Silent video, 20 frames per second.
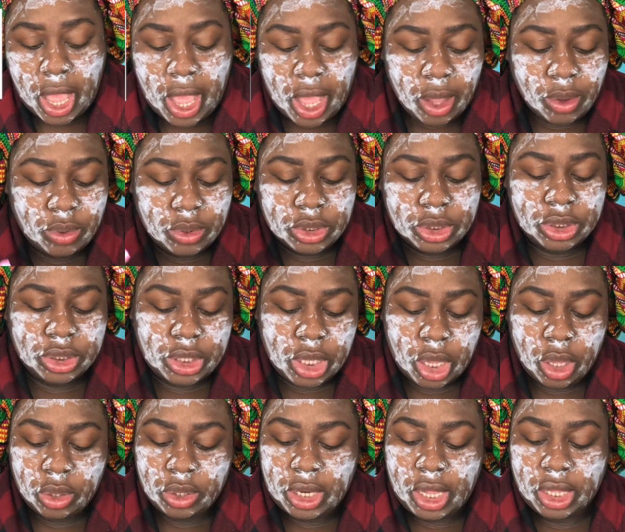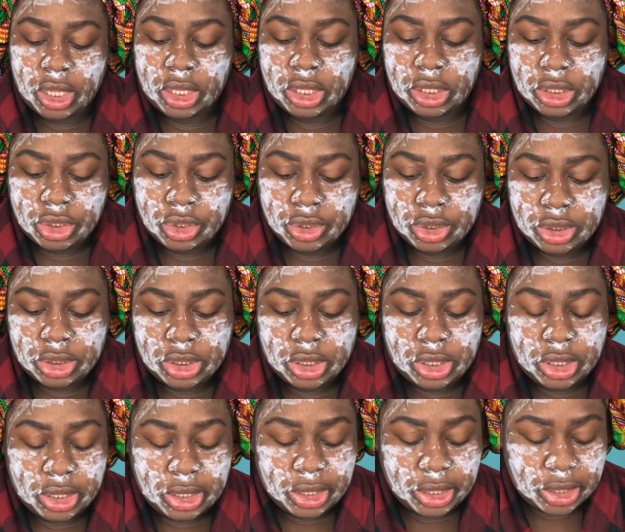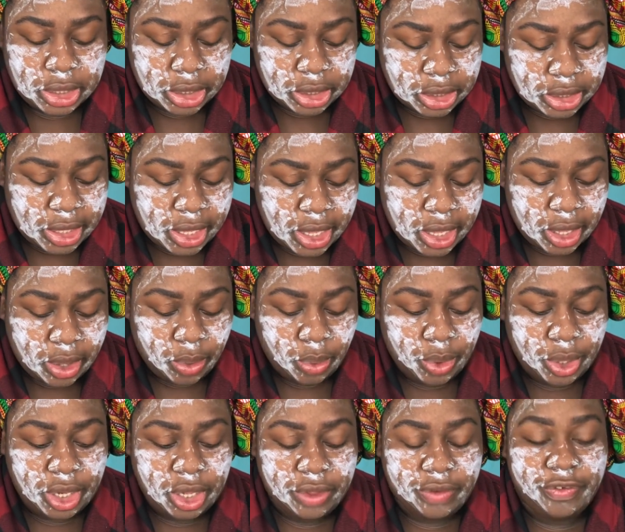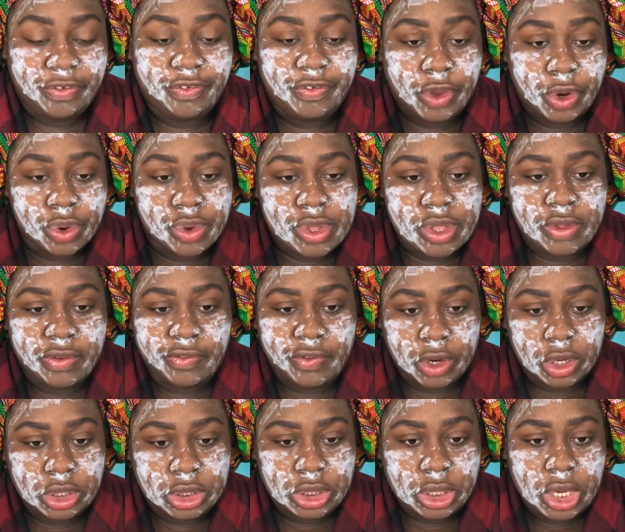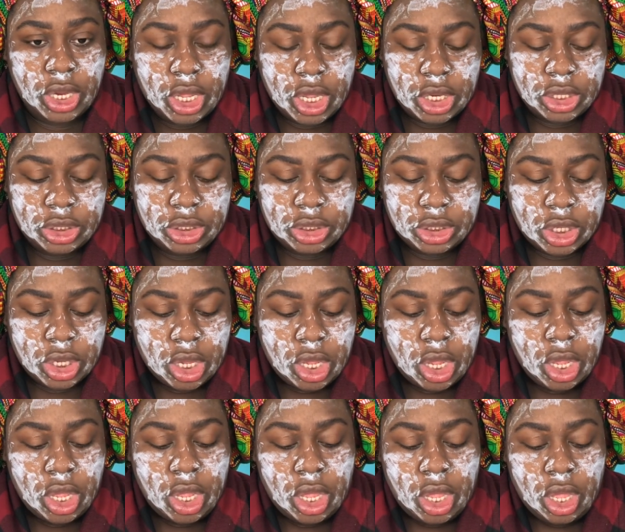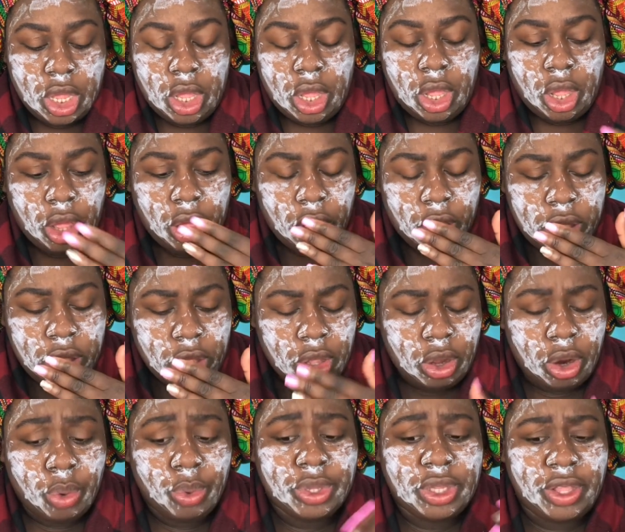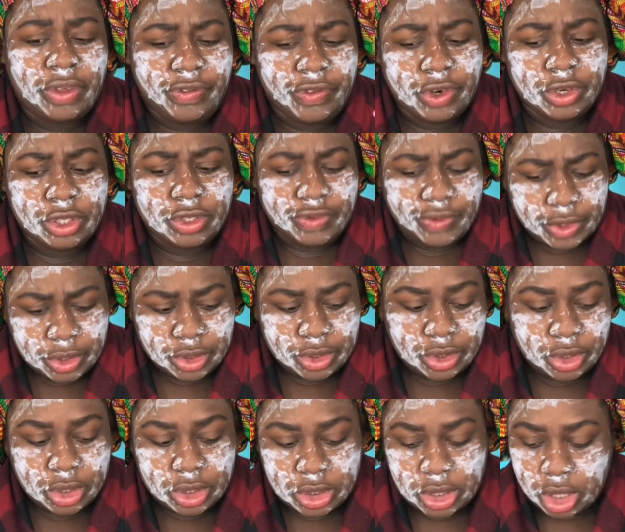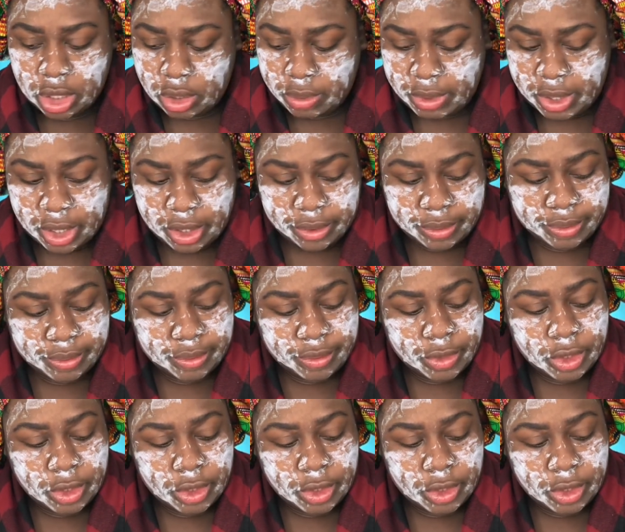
I was so like interested in getting that when it first first launched or when they first first started talking about it.